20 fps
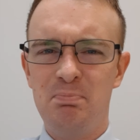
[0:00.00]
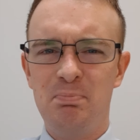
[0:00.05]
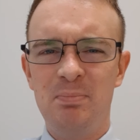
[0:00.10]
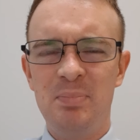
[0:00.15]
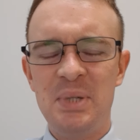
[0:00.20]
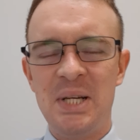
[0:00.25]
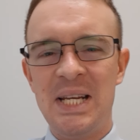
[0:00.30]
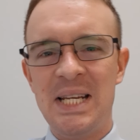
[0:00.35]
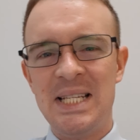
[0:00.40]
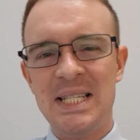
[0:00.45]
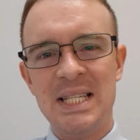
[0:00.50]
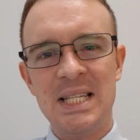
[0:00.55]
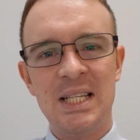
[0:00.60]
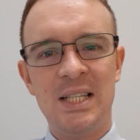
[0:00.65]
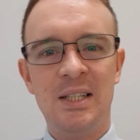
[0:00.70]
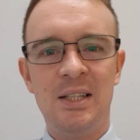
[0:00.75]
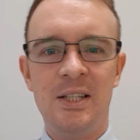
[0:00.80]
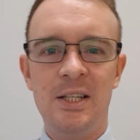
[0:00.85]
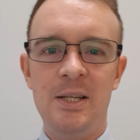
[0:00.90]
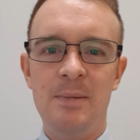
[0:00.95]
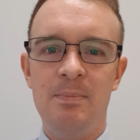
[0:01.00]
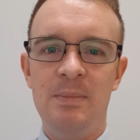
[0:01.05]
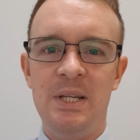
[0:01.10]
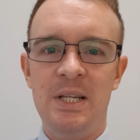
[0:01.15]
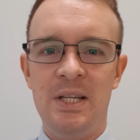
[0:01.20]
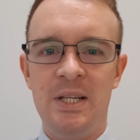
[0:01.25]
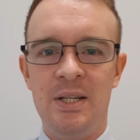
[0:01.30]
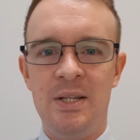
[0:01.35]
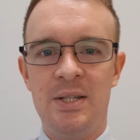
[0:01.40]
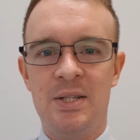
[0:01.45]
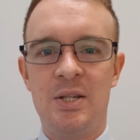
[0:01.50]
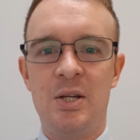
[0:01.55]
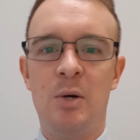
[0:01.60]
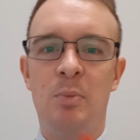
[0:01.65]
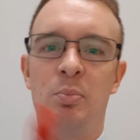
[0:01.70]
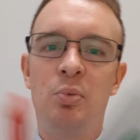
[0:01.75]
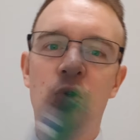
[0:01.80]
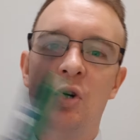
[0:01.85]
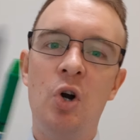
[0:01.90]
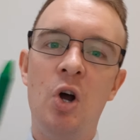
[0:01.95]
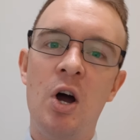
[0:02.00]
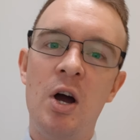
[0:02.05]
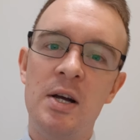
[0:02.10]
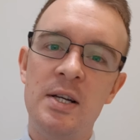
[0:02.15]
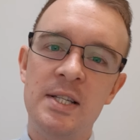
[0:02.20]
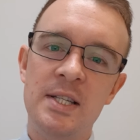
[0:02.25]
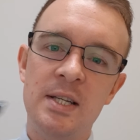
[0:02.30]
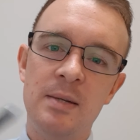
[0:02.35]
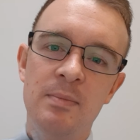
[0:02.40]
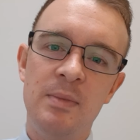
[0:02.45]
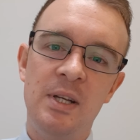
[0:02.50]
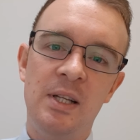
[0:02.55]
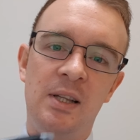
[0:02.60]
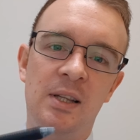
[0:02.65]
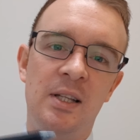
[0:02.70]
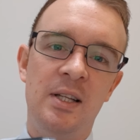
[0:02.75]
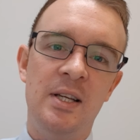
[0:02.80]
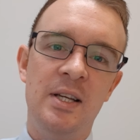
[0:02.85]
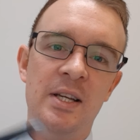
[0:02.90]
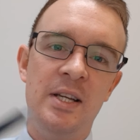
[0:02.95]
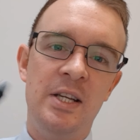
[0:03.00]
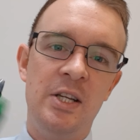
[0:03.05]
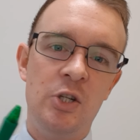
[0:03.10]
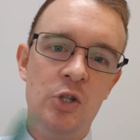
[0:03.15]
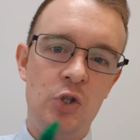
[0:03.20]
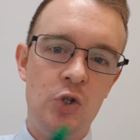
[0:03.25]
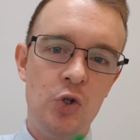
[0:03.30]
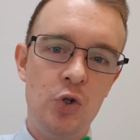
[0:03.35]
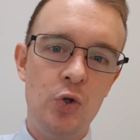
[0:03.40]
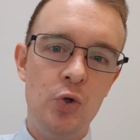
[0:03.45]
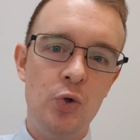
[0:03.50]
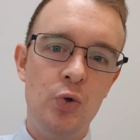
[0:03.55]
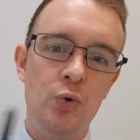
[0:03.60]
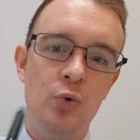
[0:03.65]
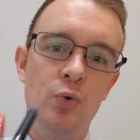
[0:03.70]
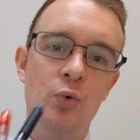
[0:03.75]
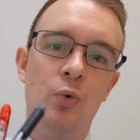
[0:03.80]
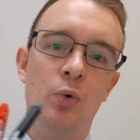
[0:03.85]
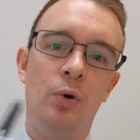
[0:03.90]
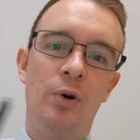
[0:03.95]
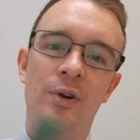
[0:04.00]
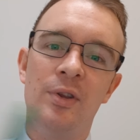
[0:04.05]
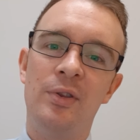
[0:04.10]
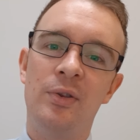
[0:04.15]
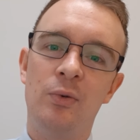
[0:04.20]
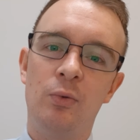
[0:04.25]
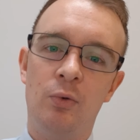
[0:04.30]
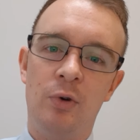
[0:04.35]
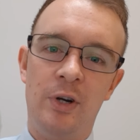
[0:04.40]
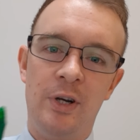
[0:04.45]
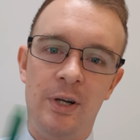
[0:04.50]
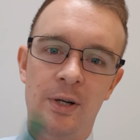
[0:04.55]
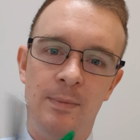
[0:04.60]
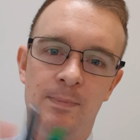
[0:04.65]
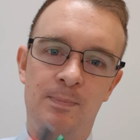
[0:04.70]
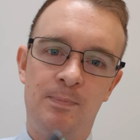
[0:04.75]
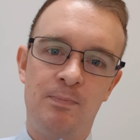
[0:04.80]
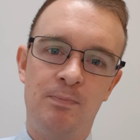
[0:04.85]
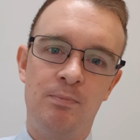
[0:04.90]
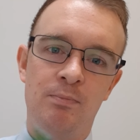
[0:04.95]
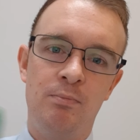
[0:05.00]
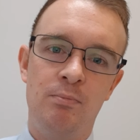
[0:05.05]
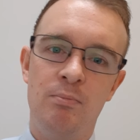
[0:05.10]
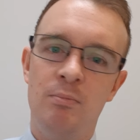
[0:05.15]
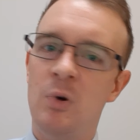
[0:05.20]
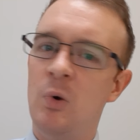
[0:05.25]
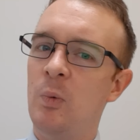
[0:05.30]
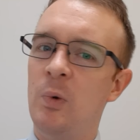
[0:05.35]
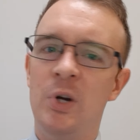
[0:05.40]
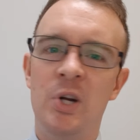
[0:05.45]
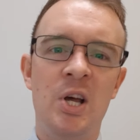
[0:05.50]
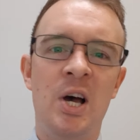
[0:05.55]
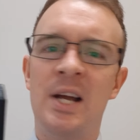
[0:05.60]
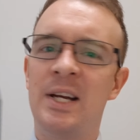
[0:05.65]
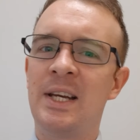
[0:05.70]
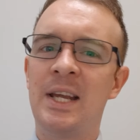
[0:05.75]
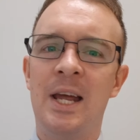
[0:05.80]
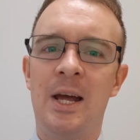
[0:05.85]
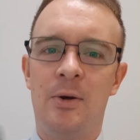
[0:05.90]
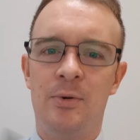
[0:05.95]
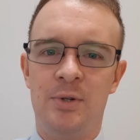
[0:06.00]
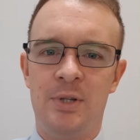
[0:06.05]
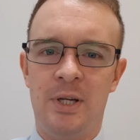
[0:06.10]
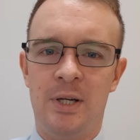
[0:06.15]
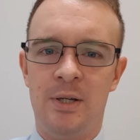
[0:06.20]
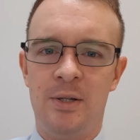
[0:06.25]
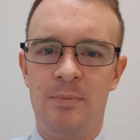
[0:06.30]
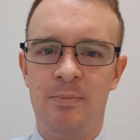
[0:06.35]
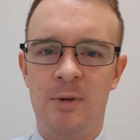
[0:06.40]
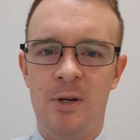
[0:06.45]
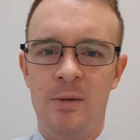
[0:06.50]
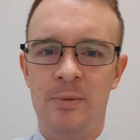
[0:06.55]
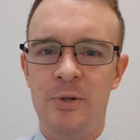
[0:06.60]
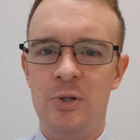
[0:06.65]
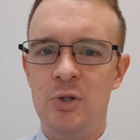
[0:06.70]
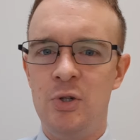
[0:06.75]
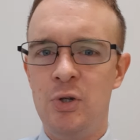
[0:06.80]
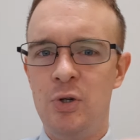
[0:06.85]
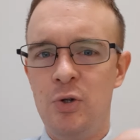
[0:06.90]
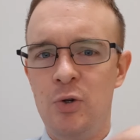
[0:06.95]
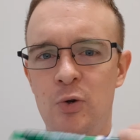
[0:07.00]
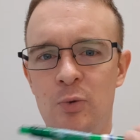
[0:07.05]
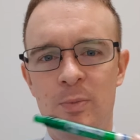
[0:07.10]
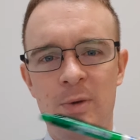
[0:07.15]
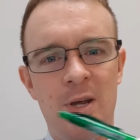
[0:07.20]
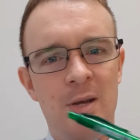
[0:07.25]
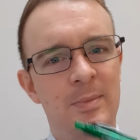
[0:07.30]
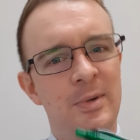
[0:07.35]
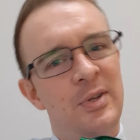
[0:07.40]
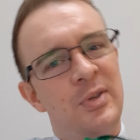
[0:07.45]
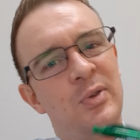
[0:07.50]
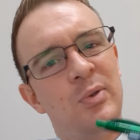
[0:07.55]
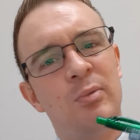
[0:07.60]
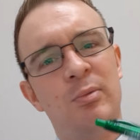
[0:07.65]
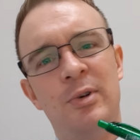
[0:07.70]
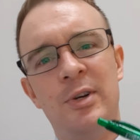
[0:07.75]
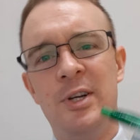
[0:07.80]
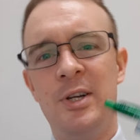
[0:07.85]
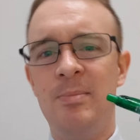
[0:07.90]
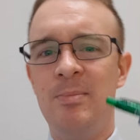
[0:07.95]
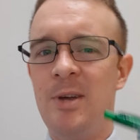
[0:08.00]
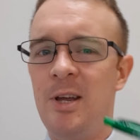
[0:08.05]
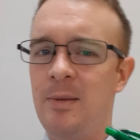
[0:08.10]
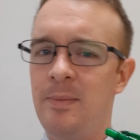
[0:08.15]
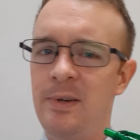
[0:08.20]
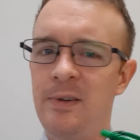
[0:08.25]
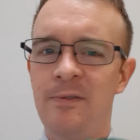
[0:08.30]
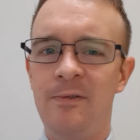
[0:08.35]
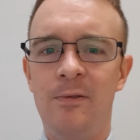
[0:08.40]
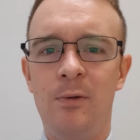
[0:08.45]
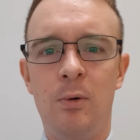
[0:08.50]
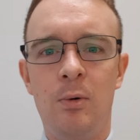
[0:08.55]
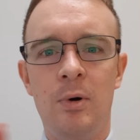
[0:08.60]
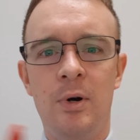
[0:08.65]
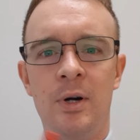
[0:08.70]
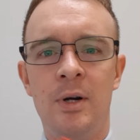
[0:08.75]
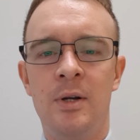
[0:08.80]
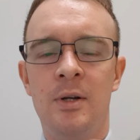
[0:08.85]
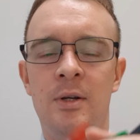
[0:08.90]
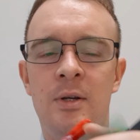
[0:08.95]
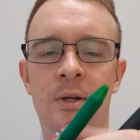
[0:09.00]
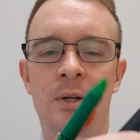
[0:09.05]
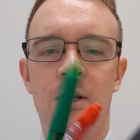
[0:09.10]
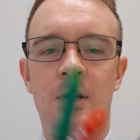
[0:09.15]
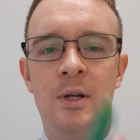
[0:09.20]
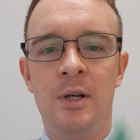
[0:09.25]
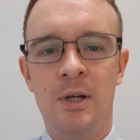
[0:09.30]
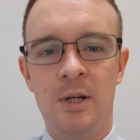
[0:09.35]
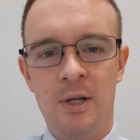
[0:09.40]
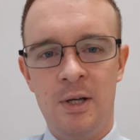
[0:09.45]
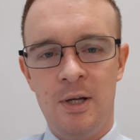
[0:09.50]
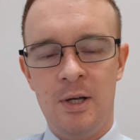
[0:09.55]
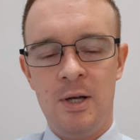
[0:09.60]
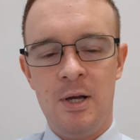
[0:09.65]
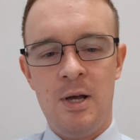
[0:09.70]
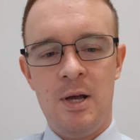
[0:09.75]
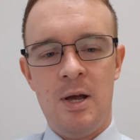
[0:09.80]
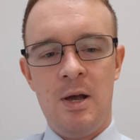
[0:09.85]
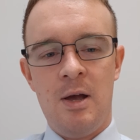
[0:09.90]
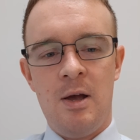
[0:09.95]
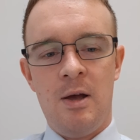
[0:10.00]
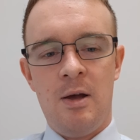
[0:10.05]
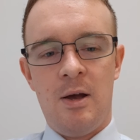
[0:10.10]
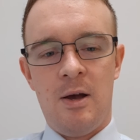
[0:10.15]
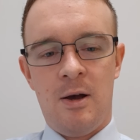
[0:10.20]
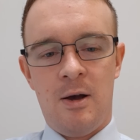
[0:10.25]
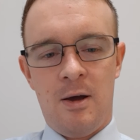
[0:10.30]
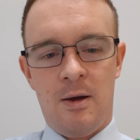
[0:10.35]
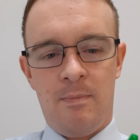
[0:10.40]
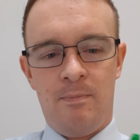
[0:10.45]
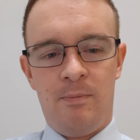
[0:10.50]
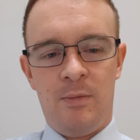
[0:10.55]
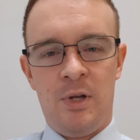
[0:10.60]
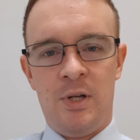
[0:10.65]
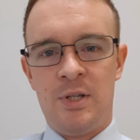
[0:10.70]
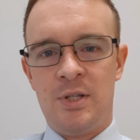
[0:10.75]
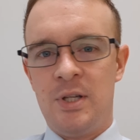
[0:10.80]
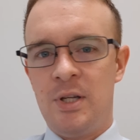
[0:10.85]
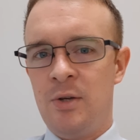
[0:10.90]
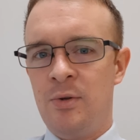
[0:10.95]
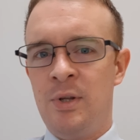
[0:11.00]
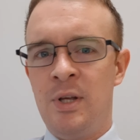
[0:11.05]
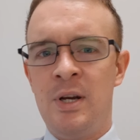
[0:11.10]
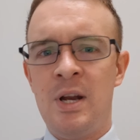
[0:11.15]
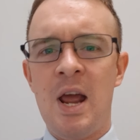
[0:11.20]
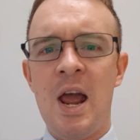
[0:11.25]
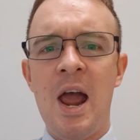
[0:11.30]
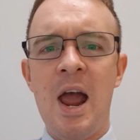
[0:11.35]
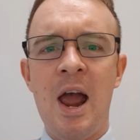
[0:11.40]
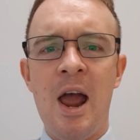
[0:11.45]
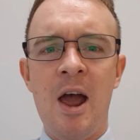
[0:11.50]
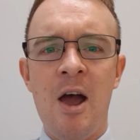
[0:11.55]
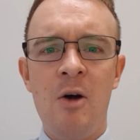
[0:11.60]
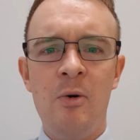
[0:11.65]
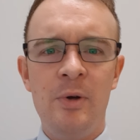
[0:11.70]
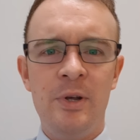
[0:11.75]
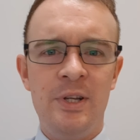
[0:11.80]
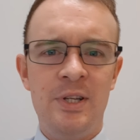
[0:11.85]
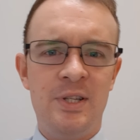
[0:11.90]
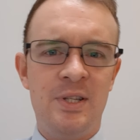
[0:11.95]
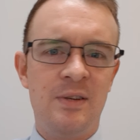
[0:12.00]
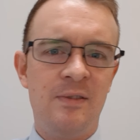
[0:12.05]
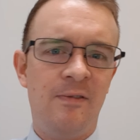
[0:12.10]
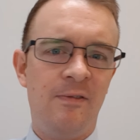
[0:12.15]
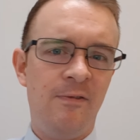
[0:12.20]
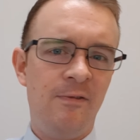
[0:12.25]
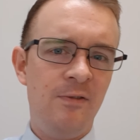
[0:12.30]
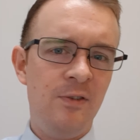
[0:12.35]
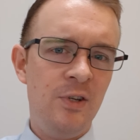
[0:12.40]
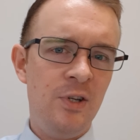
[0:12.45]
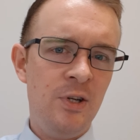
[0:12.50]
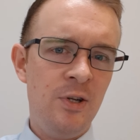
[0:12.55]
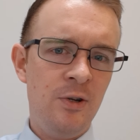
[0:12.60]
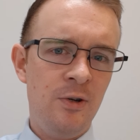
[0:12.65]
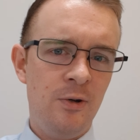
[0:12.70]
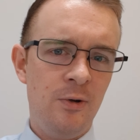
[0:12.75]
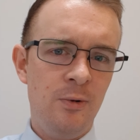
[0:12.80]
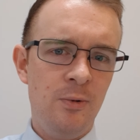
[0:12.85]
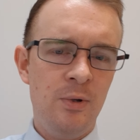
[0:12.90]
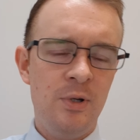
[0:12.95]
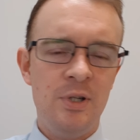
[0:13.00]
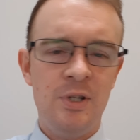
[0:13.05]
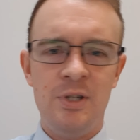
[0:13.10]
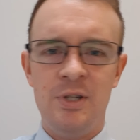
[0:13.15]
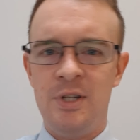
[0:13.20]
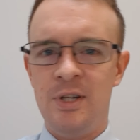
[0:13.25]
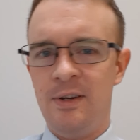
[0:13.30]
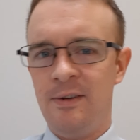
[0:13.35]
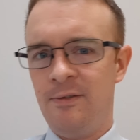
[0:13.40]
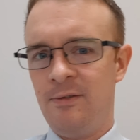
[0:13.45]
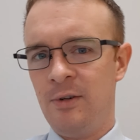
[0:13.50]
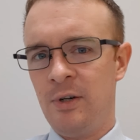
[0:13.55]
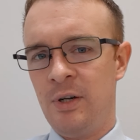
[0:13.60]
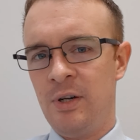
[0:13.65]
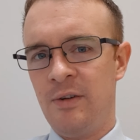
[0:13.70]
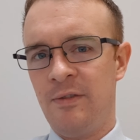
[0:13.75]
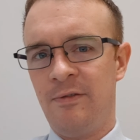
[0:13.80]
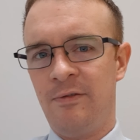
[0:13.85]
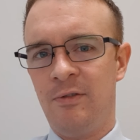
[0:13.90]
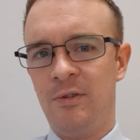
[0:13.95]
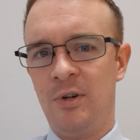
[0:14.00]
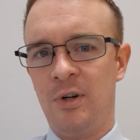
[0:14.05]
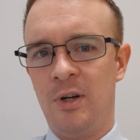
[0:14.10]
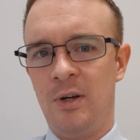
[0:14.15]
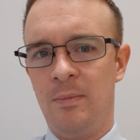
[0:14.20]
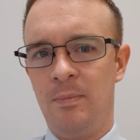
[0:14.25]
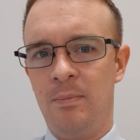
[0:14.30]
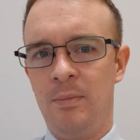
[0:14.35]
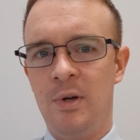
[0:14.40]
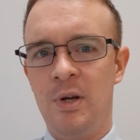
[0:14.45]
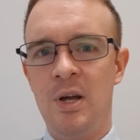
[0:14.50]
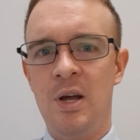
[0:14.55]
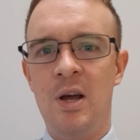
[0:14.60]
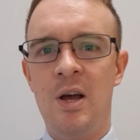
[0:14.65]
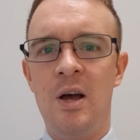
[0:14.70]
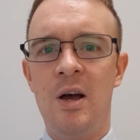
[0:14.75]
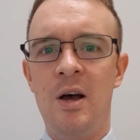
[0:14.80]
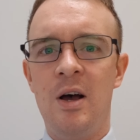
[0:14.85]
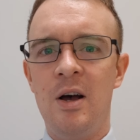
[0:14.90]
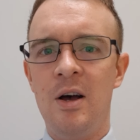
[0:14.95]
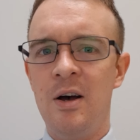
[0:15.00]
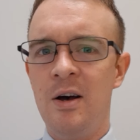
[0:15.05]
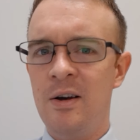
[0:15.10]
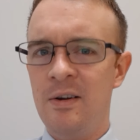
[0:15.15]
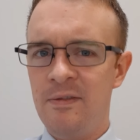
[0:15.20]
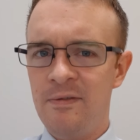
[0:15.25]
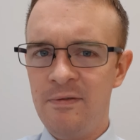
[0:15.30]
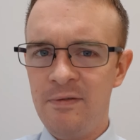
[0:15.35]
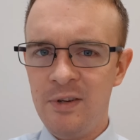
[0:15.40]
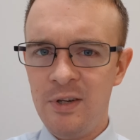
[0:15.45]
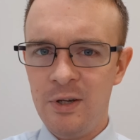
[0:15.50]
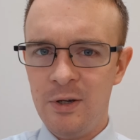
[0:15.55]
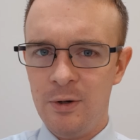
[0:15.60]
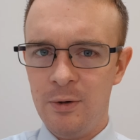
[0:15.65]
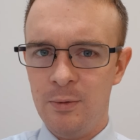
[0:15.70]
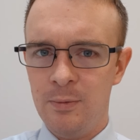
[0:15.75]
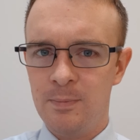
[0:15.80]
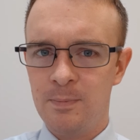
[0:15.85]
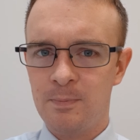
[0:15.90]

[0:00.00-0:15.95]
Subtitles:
basically means approximately 2 or 3, but we're not counting. Maybe 2, maybe 3, maybe 4. And so then how is few different from a few?